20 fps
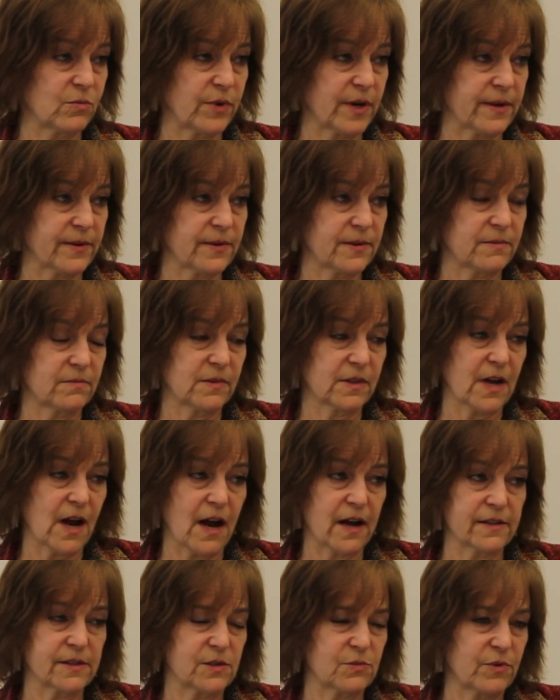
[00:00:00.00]
with
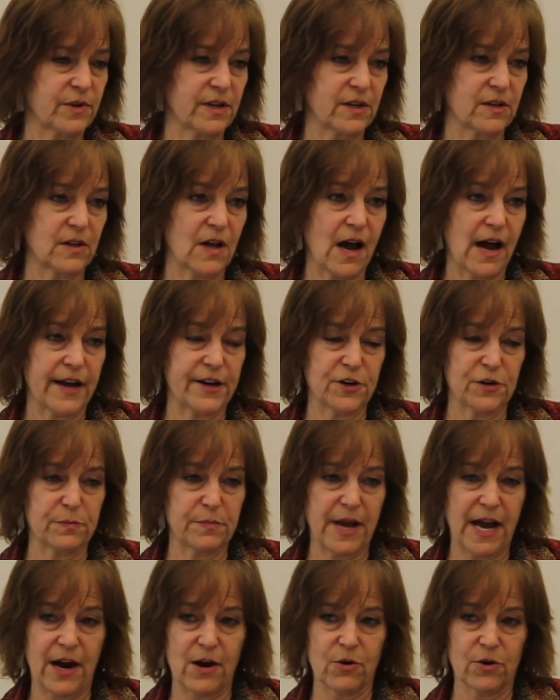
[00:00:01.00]
God's will, higher
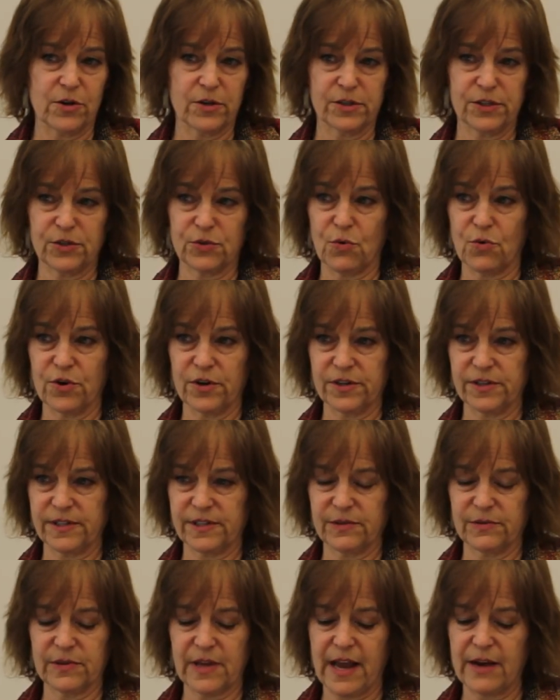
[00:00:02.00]
power,
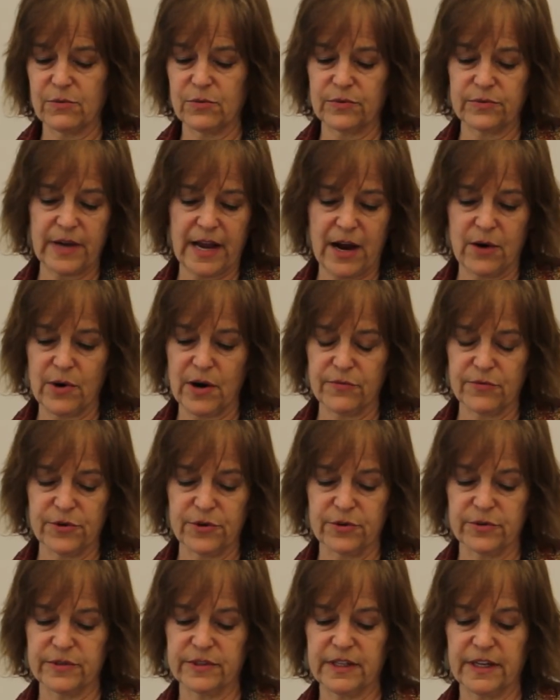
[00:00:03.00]
source,
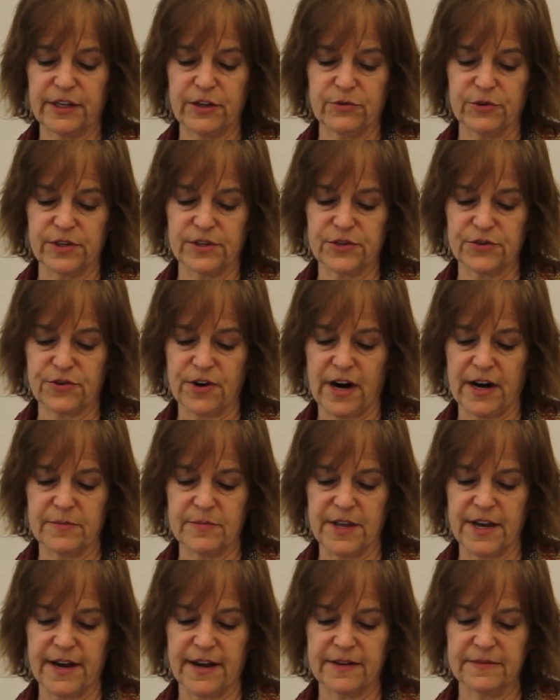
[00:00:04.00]
however you
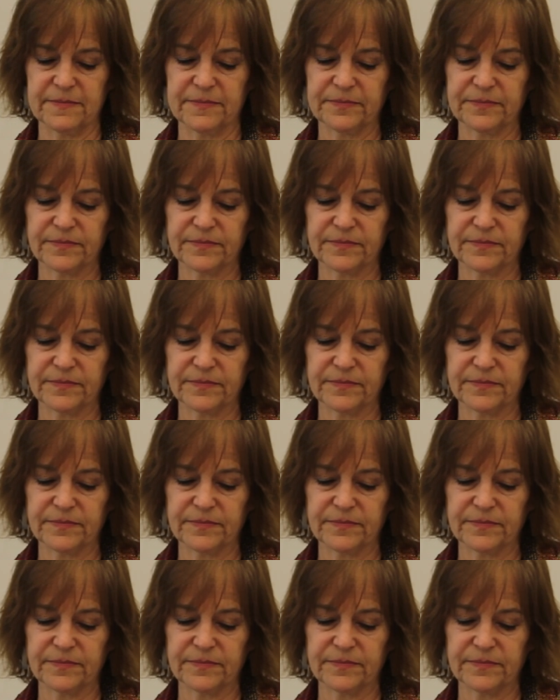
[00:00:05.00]
describe that.